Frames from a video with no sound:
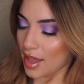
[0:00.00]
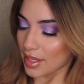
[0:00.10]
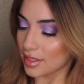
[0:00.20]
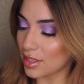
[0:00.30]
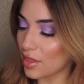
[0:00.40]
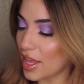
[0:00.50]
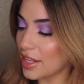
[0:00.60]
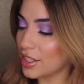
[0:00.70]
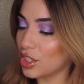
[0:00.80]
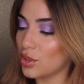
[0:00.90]
So
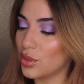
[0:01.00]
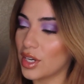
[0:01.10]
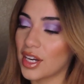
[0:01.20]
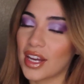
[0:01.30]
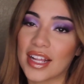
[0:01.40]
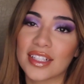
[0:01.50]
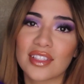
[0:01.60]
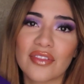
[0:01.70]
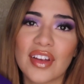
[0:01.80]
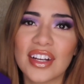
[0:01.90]
then and it's
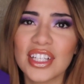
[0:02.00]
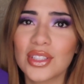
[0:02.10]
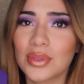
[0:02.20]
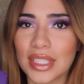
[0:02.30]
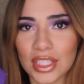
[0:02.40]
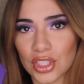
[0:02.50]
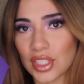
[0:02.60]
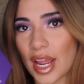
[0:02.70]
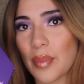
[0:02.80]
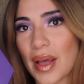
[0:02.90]
a very unique
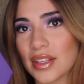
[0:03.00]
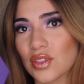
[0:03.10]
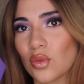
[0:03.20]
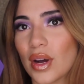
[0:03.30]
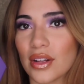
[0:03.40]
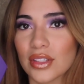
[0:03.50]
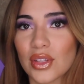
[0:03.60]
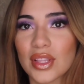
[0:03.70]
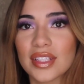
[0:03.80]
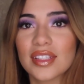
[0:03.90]
shape as well.
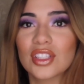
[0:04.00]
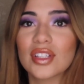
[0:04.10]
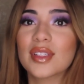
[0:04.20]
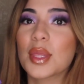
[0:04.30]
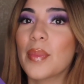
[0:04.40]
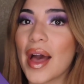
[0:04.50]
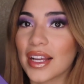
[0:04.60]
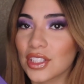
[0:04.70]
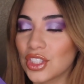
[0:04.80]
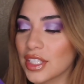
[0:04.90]
So this is just the
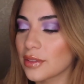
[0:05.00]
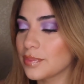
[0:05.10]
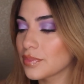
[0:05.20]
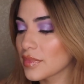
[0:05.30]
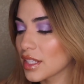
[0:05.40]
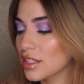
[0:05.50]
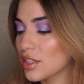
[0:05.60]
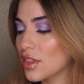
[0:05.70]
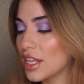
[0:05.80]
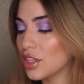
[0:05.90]
packaging.
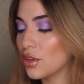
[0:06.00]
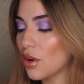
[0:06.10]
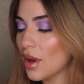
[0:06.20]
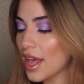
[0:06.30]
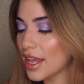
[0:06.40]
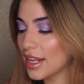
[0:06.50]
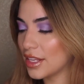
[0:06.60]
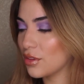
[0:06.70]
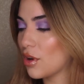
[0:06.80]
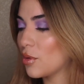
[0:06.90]
So then you go ahead
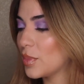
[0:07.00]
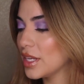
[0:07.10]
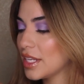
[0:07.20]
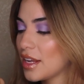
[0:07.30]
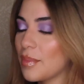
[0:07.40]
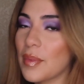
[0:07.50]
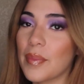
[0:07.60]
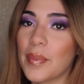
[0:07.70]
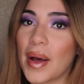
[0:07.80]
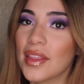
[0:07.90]
and you open it up.
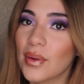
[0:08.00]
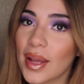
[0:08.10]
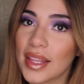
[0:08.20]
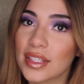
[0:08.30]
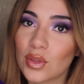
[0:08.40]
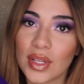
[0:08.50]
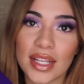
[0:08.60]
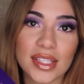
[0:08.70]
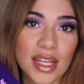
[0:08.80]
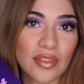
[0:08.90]
By the way, this one
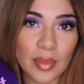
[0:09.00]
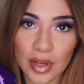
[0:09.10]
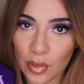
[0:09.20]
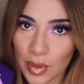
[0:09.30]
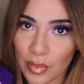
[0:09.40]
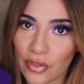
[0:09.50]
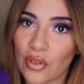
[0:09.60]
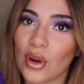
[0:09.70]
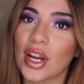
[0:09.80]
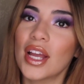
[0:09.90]
has never been opened
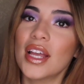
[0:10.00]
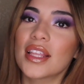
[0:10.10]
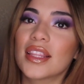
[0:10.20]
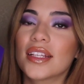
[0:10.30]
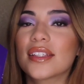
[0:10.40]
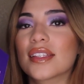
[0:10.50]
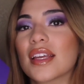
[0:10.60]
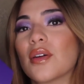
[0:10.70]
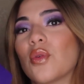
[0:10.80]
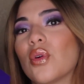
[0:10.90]
before. This
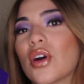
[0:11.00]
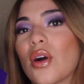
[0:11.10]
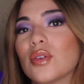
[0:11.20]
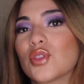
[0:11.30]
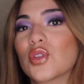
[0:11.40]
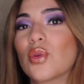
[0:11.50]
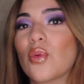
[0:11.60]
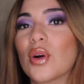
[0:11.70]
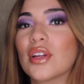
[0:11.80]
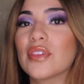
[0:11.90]
will go to
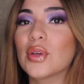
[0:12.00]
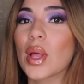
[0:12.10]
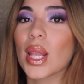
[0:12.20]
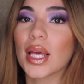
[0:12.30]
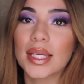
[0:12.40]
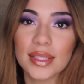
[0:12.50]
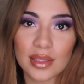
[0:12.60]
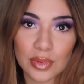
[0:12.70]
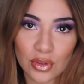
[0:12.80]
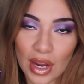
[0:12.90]
one of you lucky
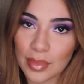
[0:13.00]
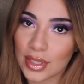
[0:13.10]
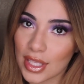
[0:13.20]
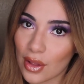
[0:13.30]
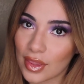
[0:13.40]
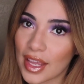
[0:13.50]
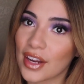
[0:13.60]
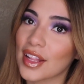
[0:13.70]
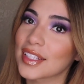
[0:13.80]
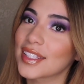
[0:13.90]
subscribers out there
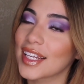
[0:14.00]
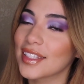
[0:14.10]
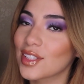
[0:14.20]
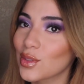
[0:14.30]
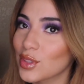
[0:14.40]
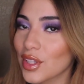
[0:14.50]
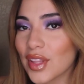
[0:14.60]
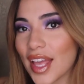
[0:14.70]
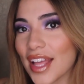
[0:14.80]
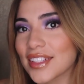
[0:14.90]
that stays tuned till
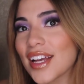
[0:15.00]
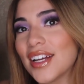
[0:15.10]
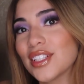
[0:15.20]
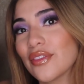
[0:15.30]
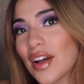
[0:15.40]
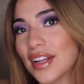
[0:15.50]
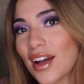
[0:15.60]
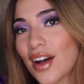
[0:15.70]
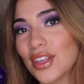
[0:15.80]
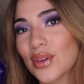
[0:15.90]
the end to find out
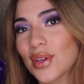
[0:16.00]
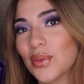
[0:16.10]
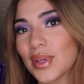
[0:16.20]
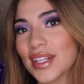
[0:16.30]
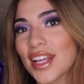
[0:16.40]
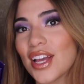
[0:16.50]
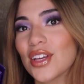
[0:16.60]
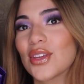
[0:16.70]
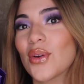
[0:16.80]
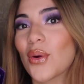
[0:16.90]
how you can win
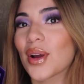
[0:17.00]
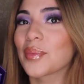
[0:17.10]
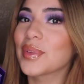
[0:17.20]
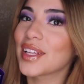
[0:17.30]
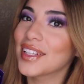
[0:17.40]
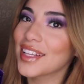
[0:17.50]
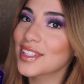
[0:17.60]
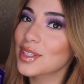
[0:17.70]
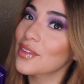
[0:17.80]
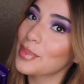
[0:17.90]
your
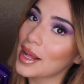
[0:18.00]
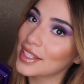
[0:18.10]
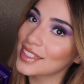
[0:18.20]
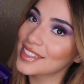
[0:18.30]
Bloodlust palette.